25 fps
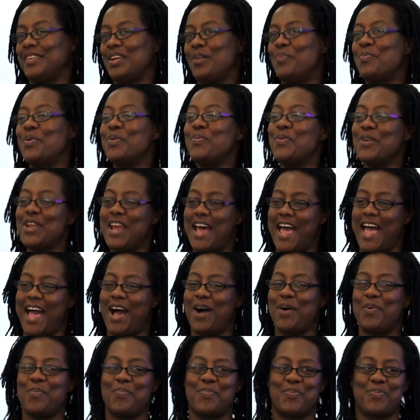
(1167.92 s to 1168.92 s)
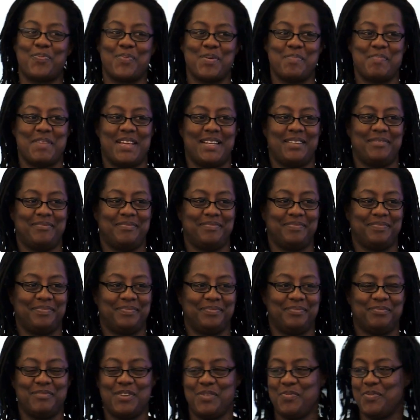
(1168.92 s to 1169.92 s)
want to help women.
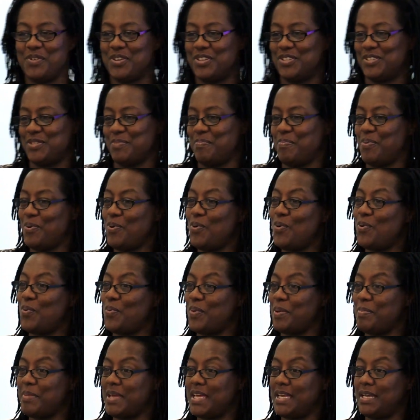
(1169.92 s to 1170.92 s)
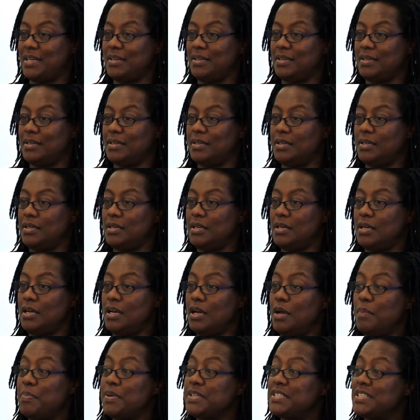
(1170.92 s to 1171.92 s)
We want to support women.
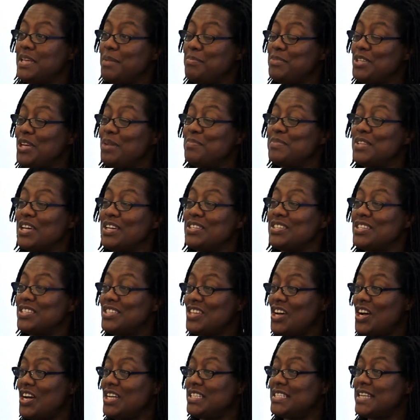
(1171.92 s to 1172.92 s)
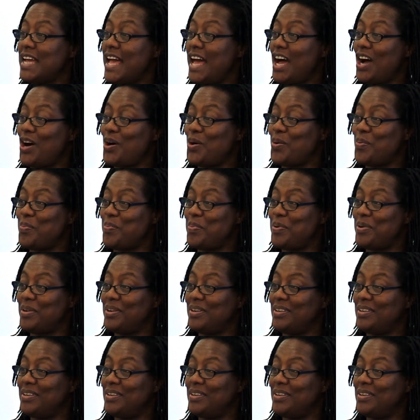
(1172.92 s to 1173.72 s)
But sometimes our desire to help